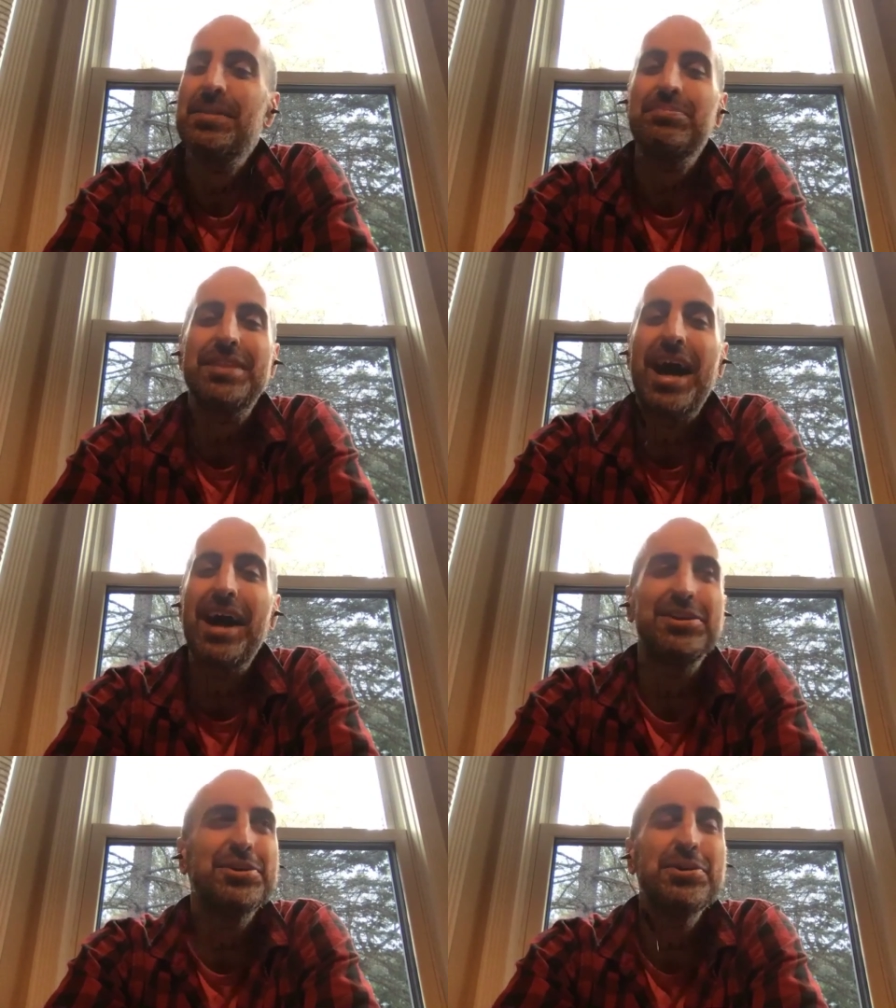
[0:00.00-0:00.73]
Not
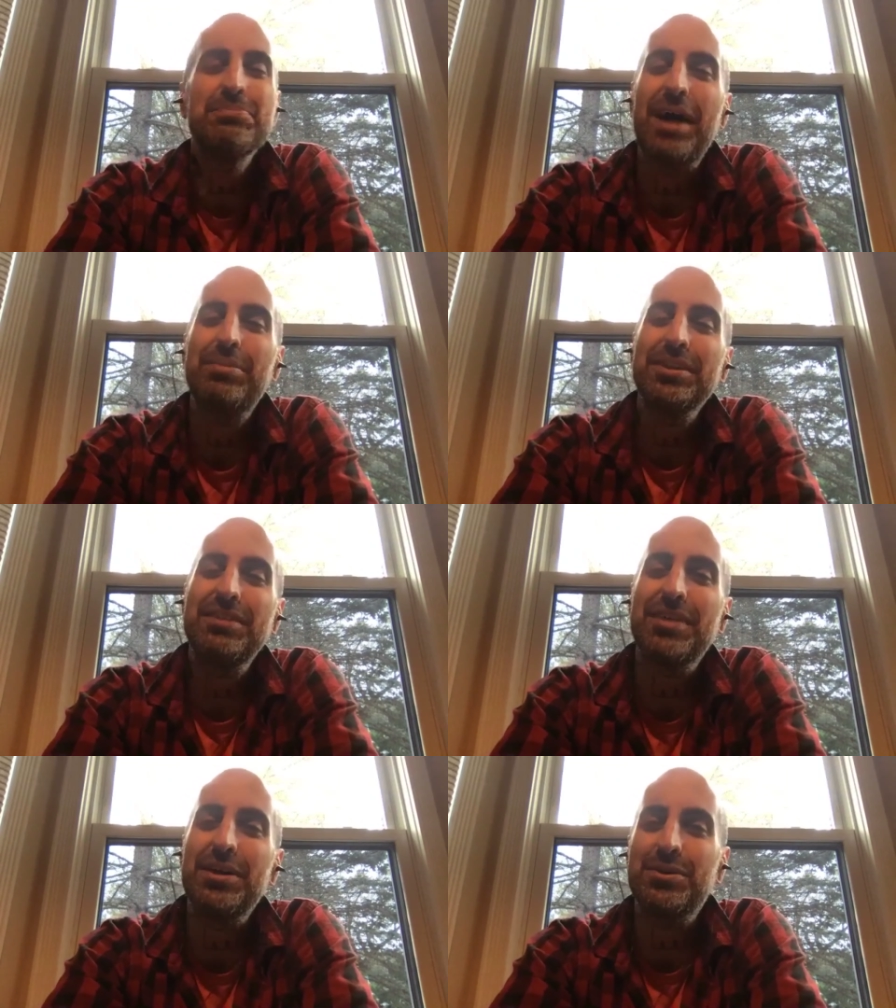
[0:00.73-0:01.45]
you. I believe
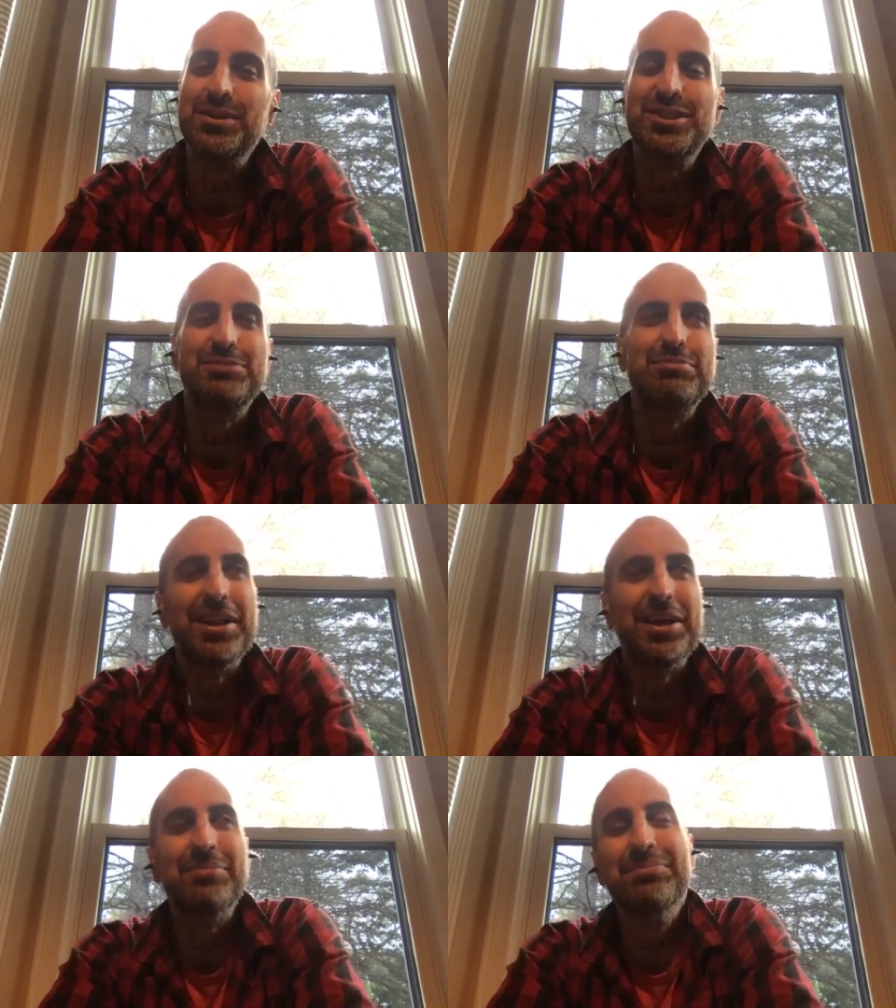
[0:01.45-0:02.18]
that you can smell
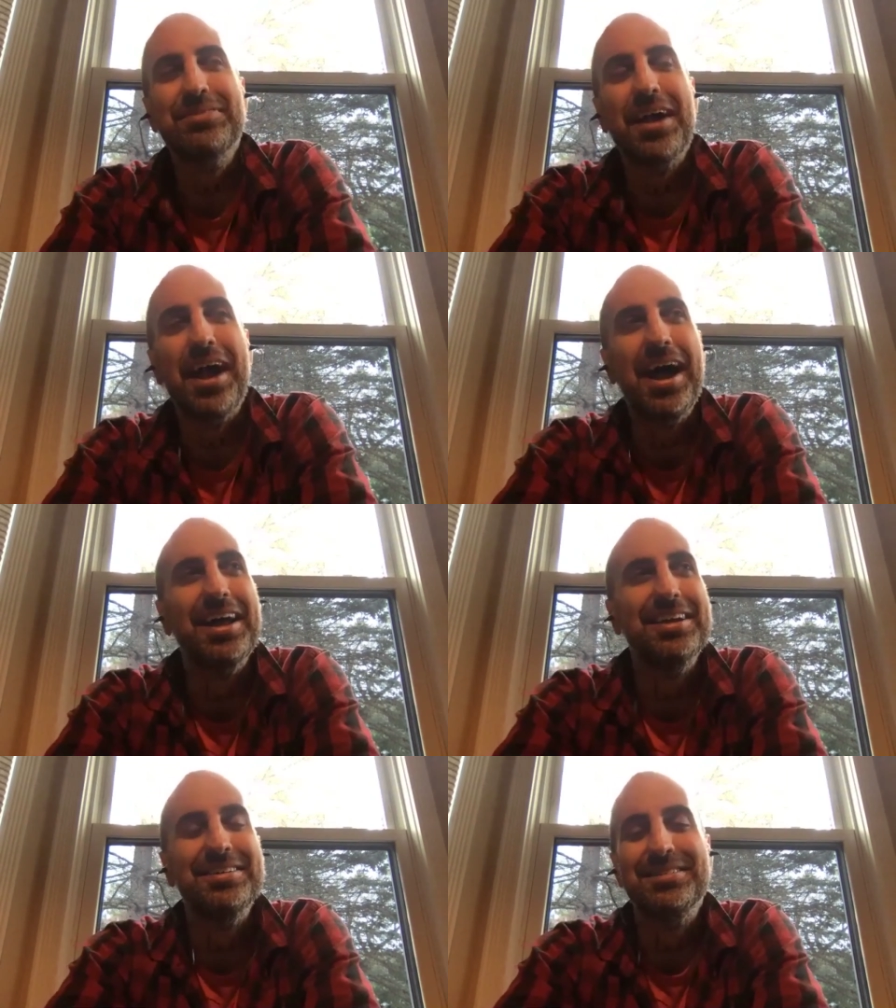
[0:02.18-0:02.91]
it
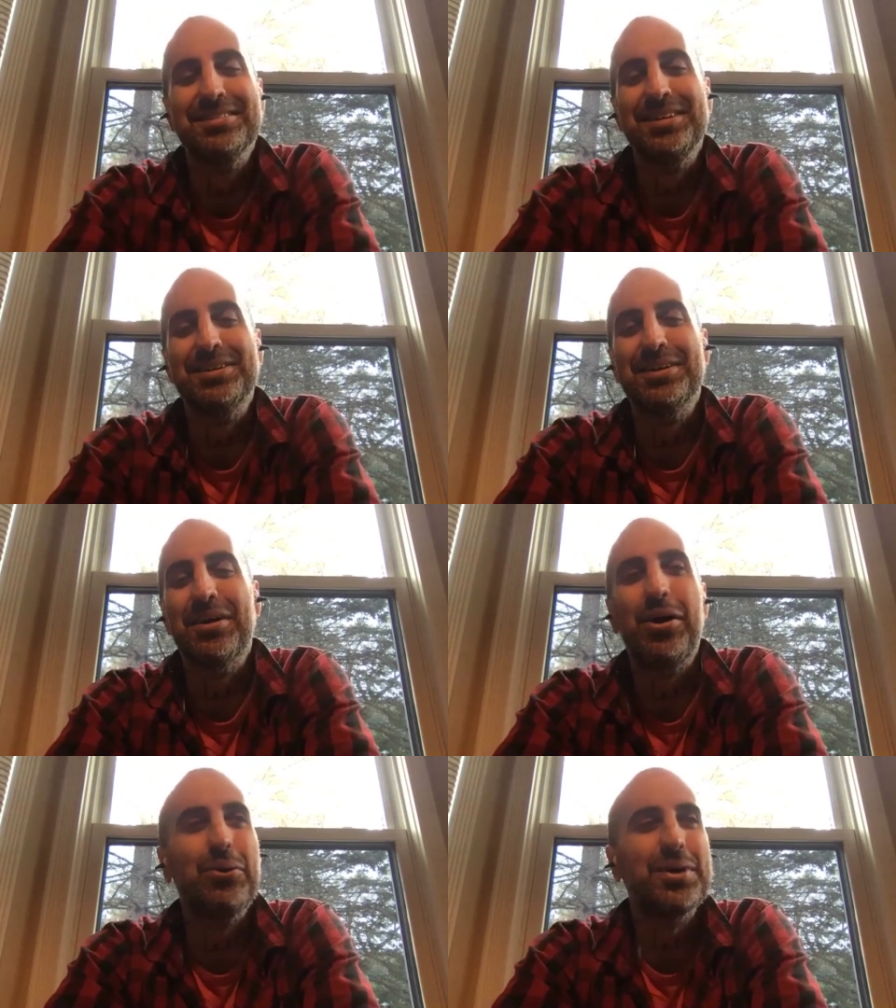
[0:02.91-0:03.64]
and you're
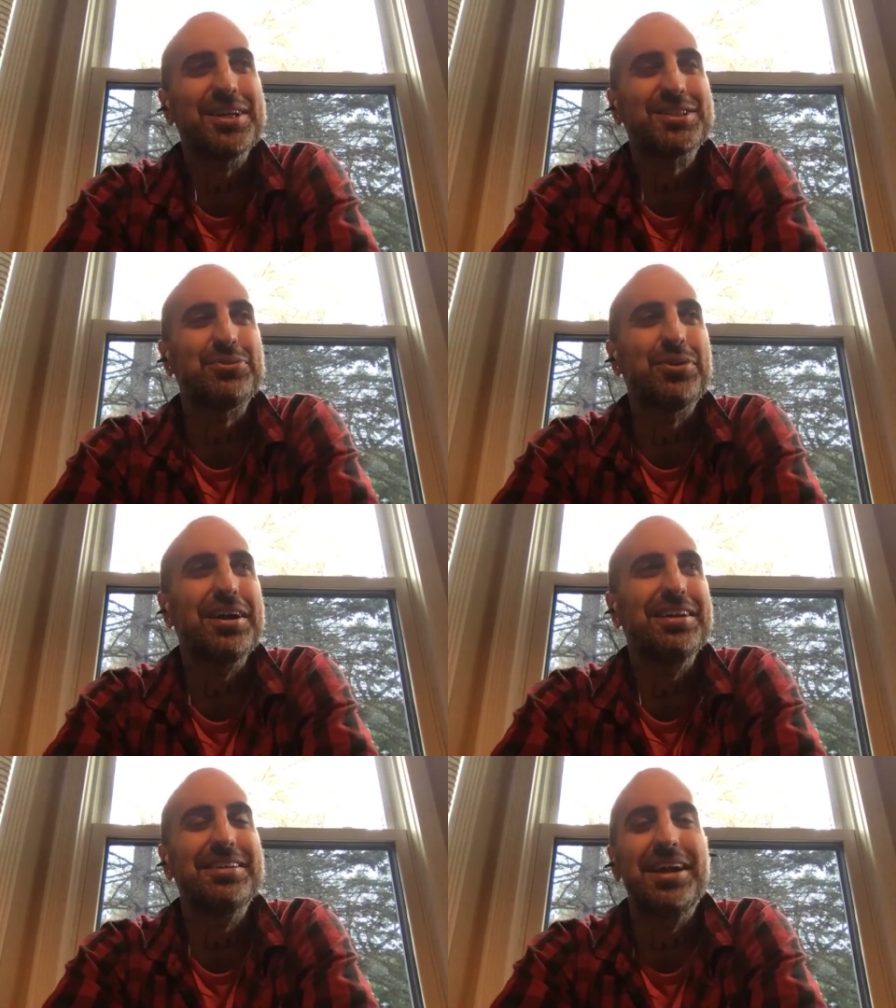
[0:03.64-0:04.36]
always
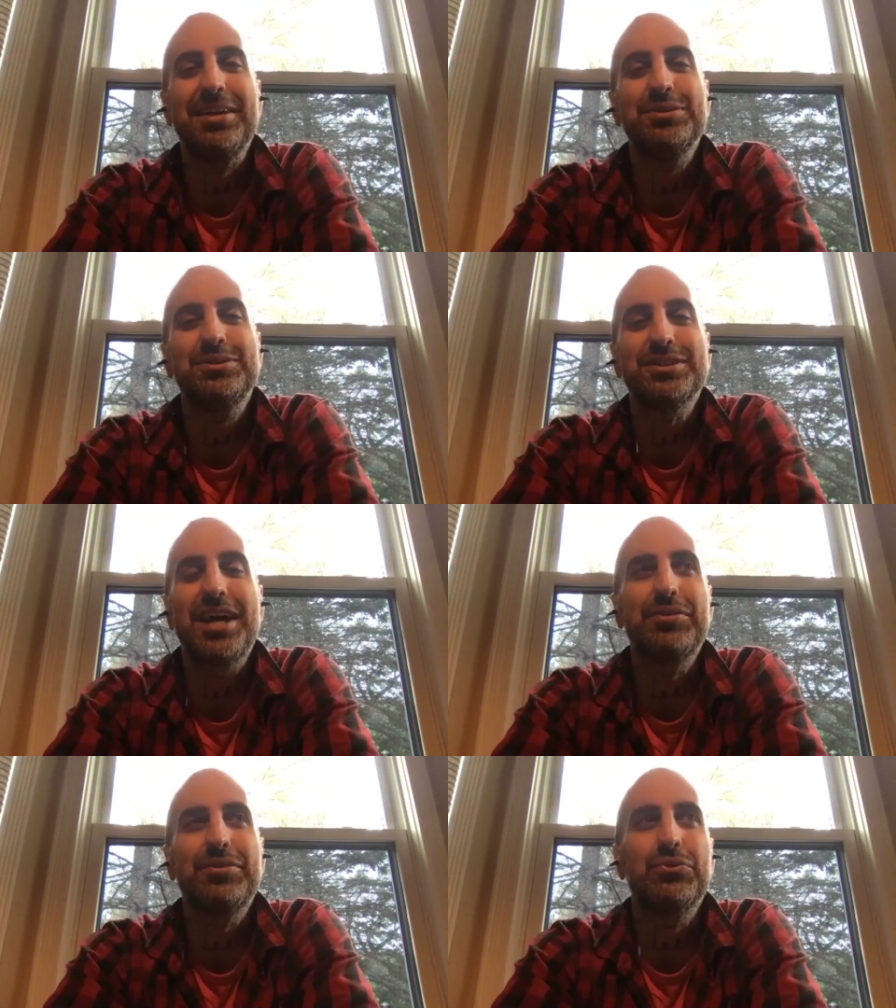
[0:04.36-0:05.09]
right. And you just
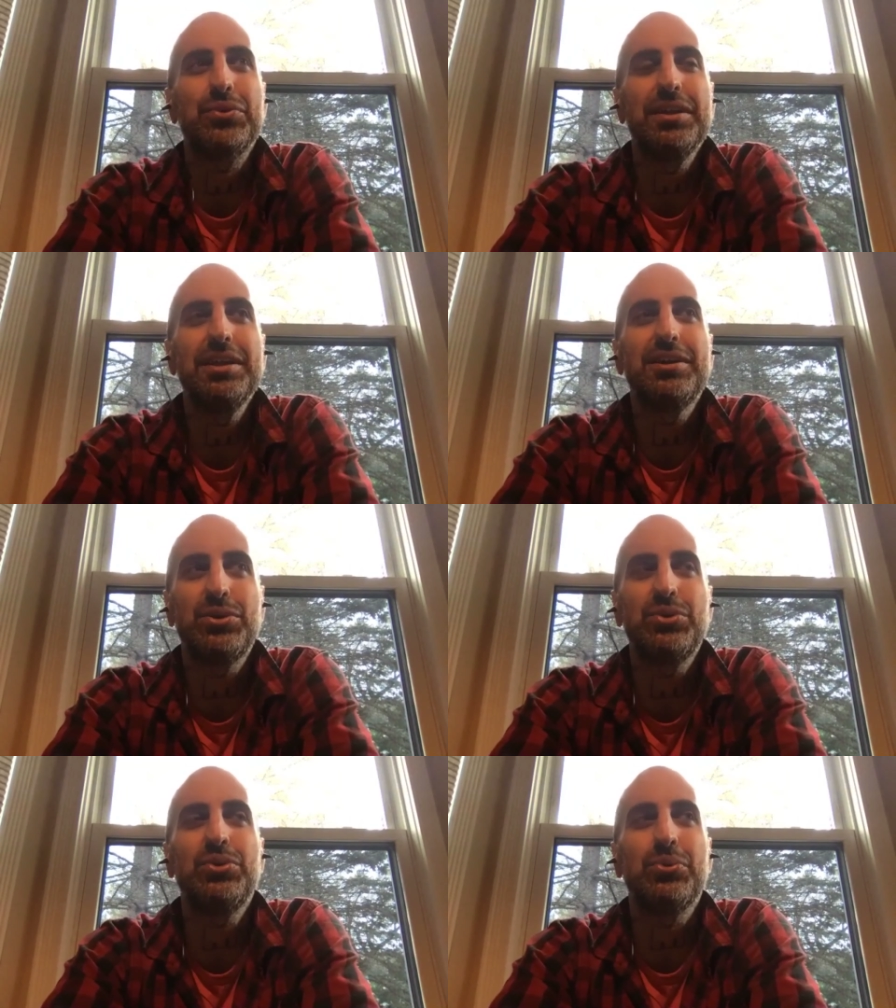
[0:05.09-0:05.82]
have a really
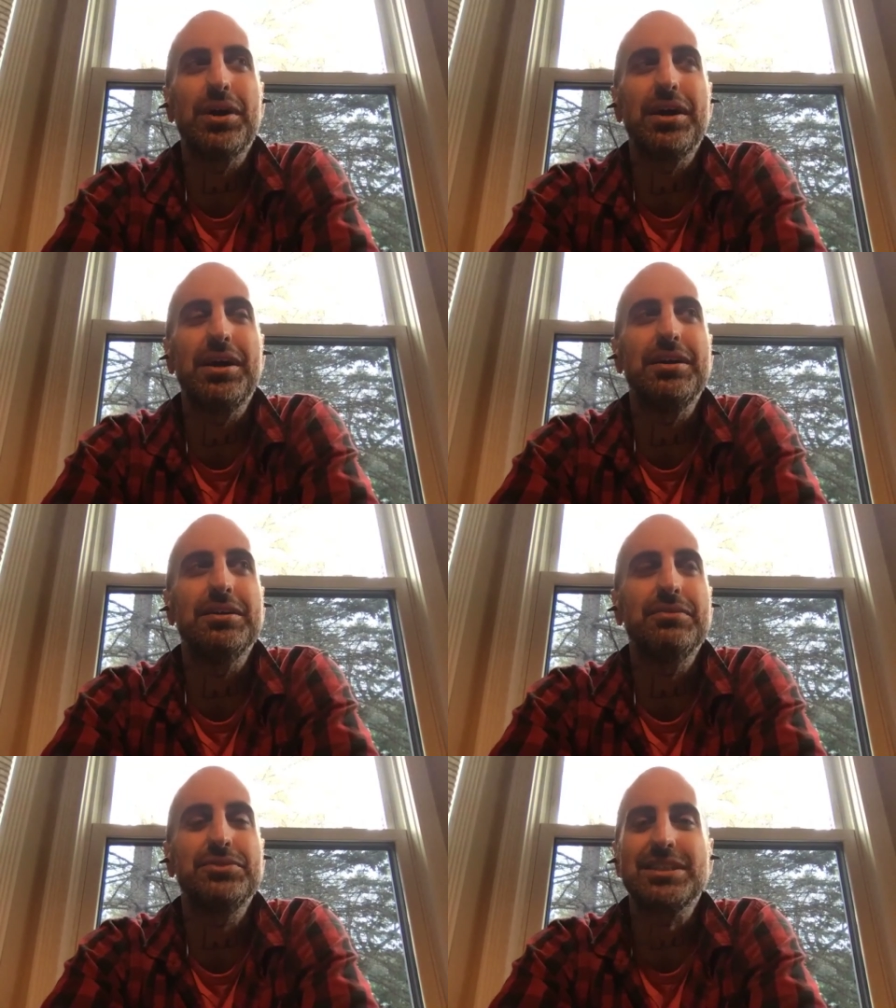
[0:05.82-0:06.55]
cool way
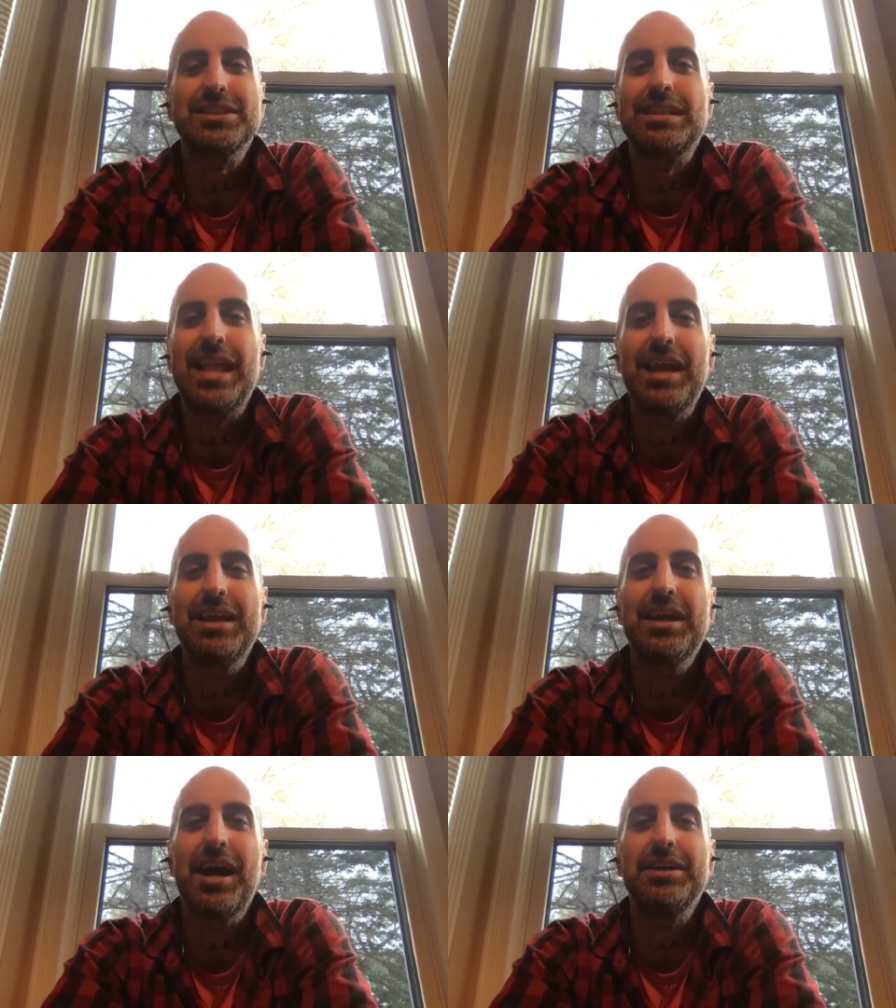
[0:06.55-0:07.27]
of just
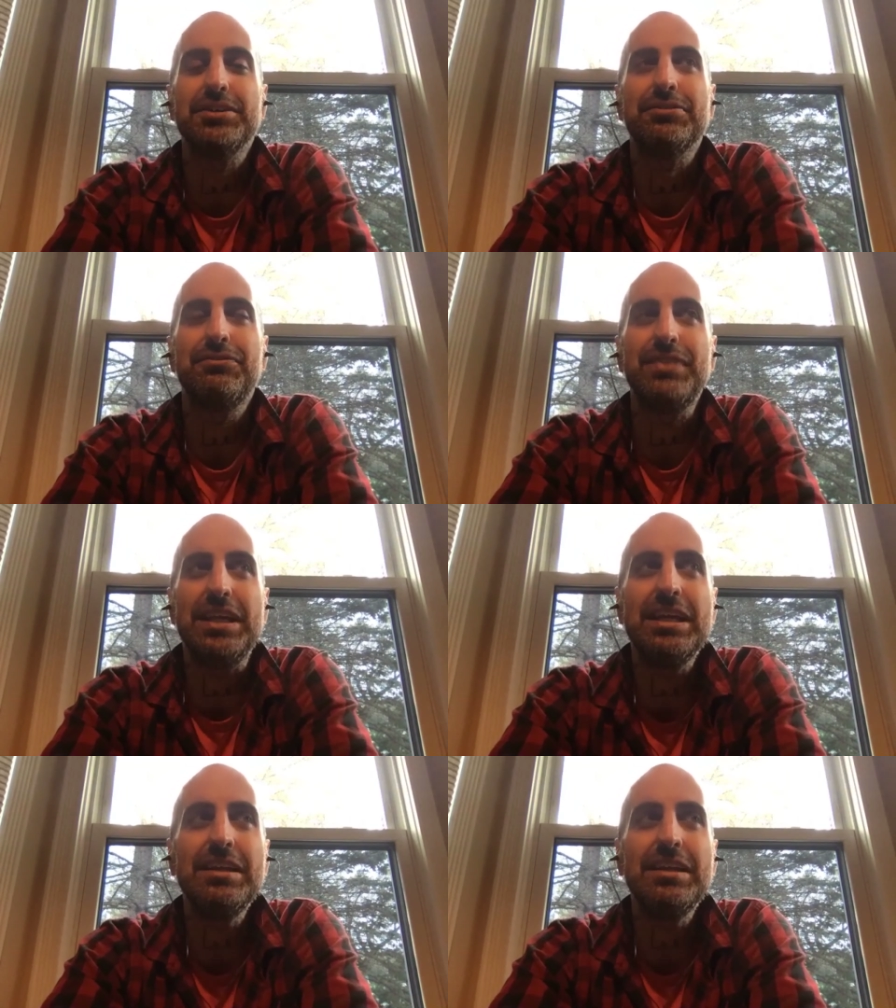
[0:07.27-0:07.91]
landing on your feet.